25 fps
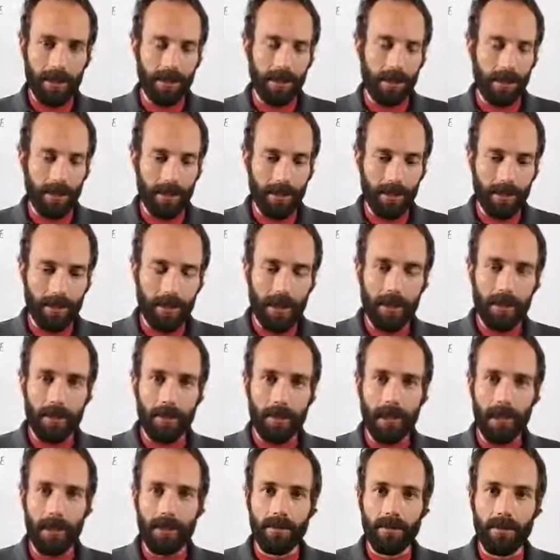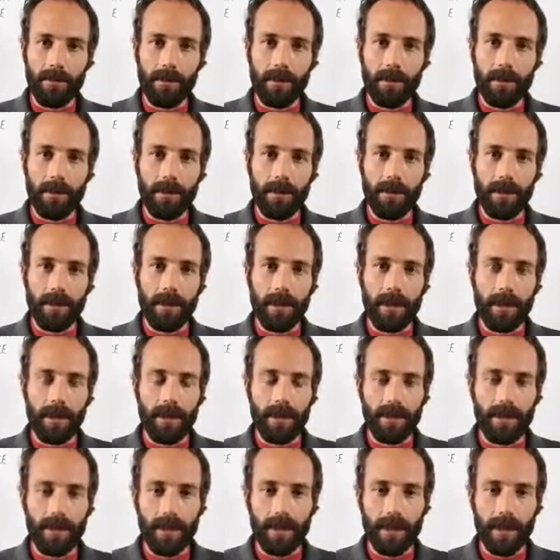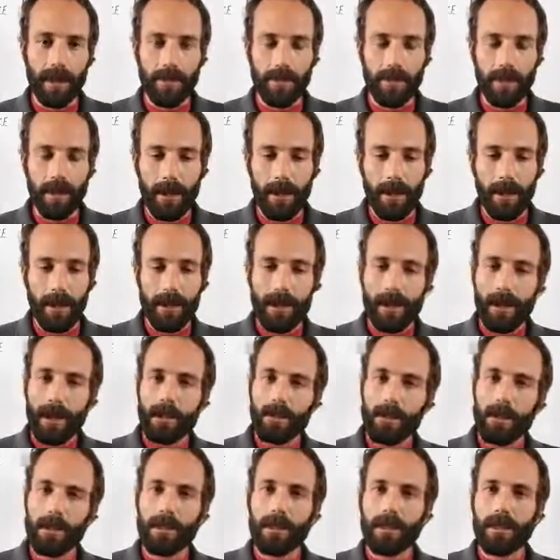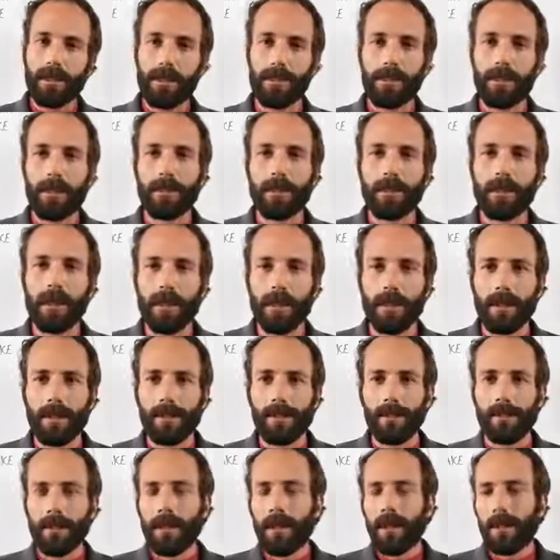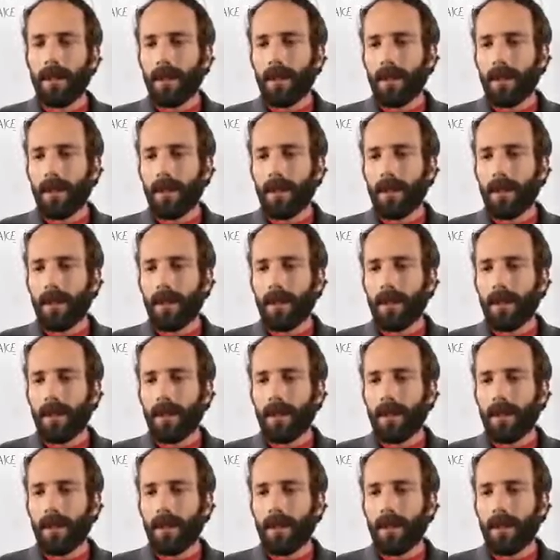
We were going back and forth, and I'm sitting there, I'm thinking,